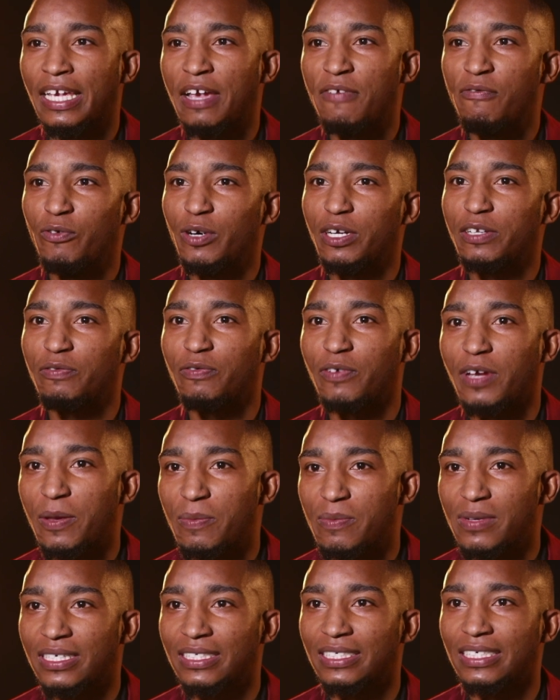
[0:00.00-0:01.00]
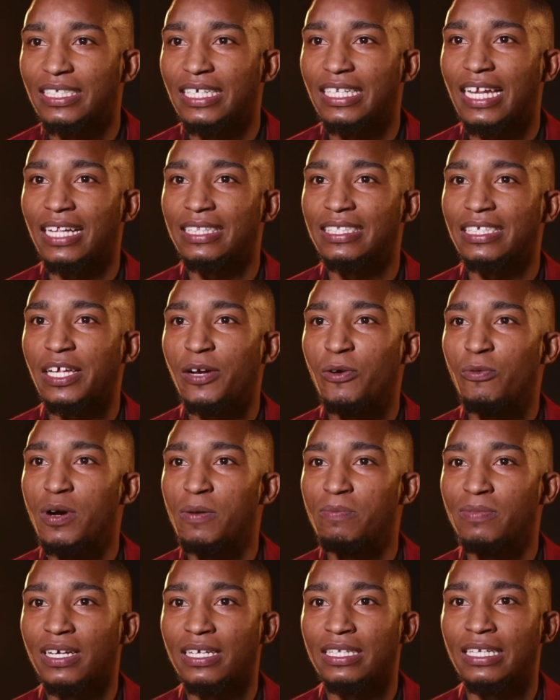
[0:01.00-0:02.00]
jy word famous en jy het altyd
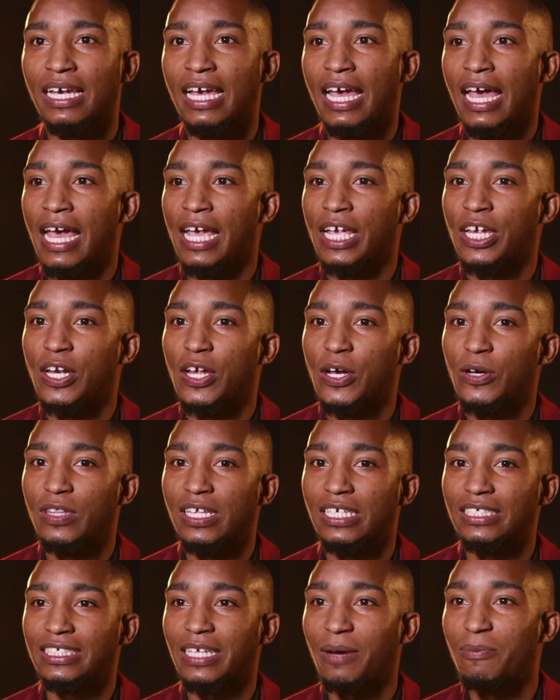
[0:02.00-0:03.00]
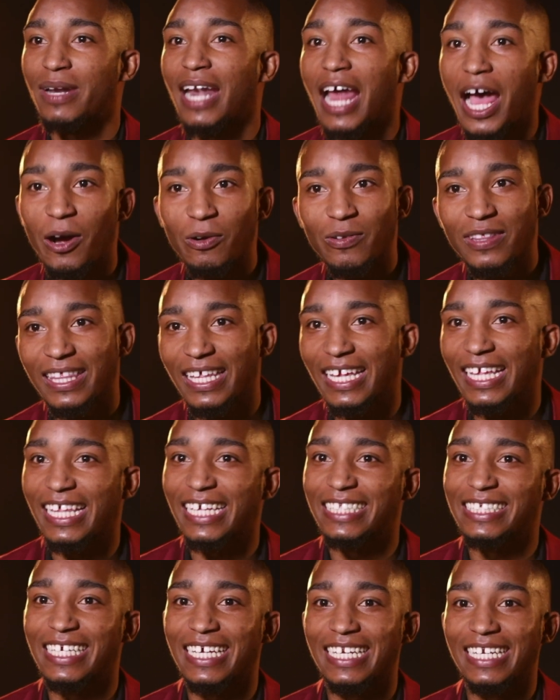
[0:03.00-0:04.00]
gehoop dat, you know, there's someone out there
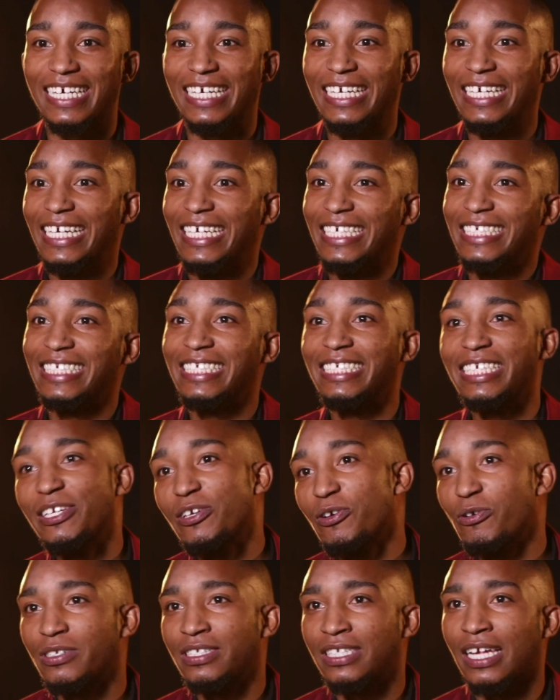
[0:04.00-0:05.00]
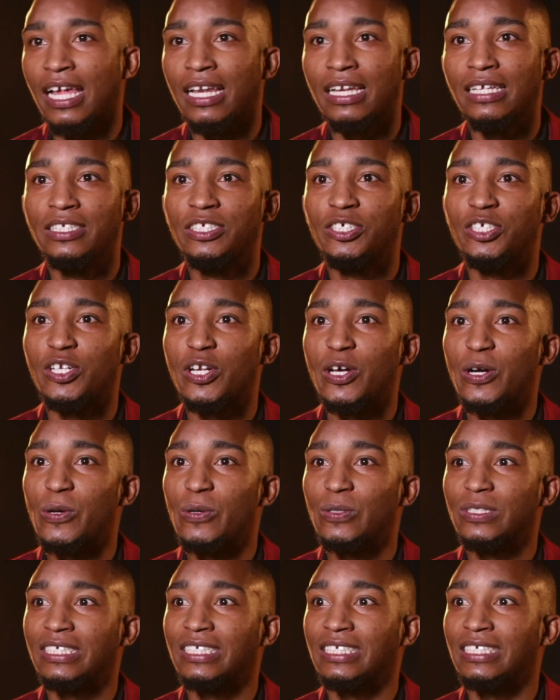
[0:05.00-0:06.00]
that's gonna see your talent, you
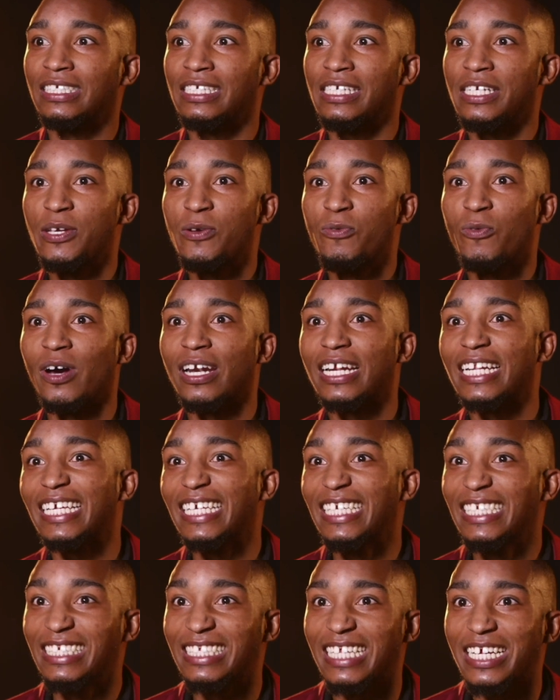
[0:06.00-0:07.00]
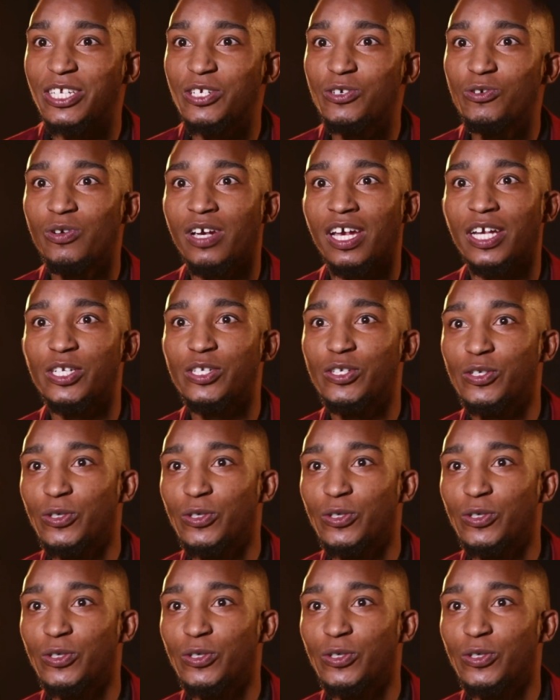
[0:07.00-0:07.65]
know, see what it is that you can